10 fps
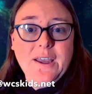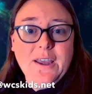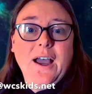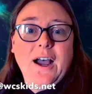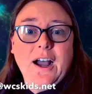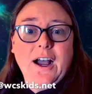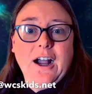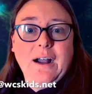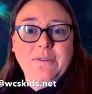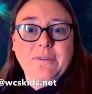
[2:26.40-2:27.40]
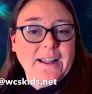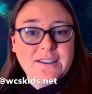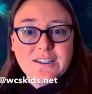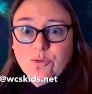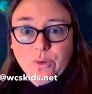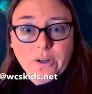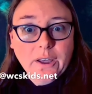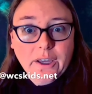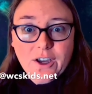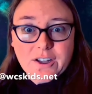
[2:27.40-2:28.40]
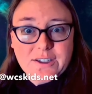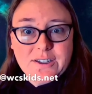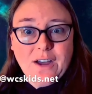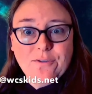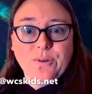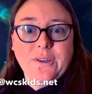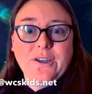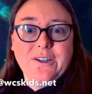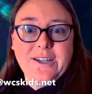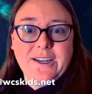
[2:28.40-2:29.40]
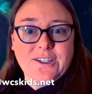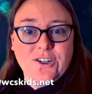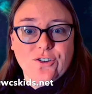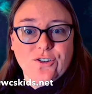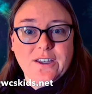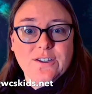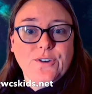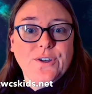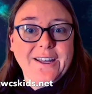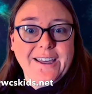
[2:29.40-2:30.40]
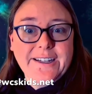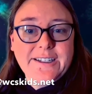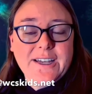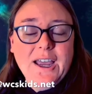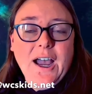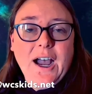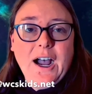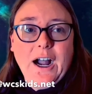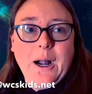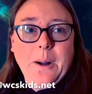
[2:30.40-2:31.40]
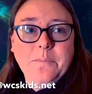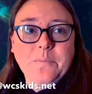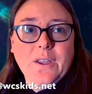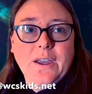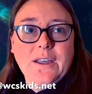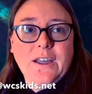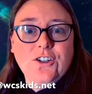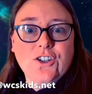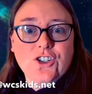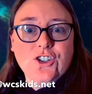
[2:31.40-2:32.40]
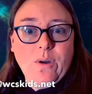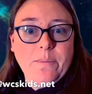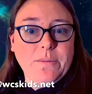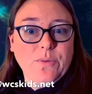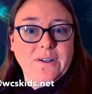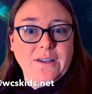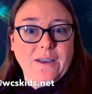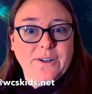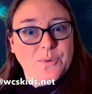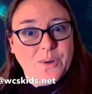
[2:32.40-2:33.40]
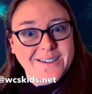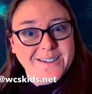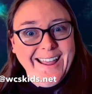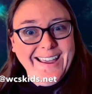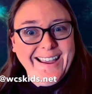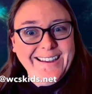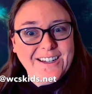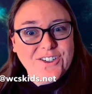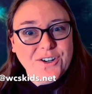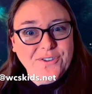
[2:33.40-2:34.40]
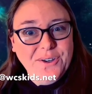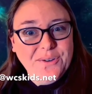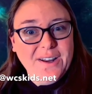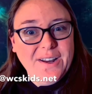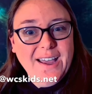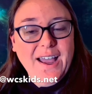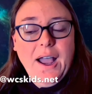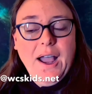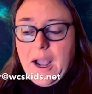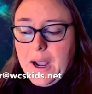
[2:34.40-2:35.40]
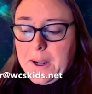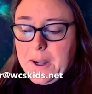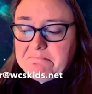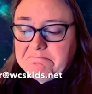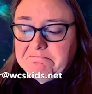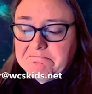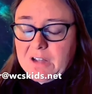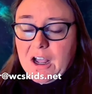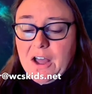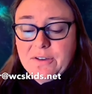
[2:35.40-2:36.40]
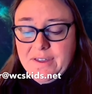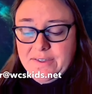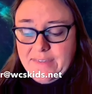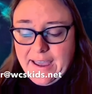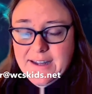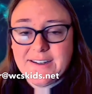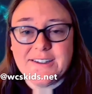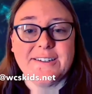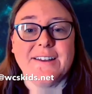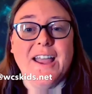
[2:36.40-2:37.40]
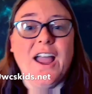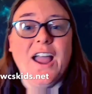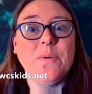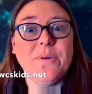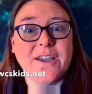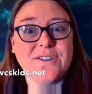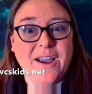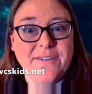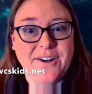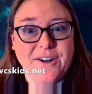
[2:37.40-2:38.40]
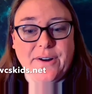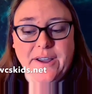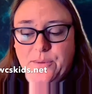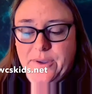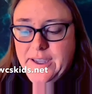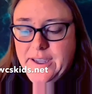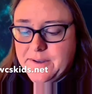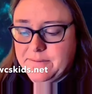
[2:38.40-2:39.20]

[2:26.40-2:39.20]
Uh, lots of really good stuff, really good, tasty things for you to eat. Um, and you just show up between 11 and 1 today and get your food. Um, other than that, hope you guys are having a great week.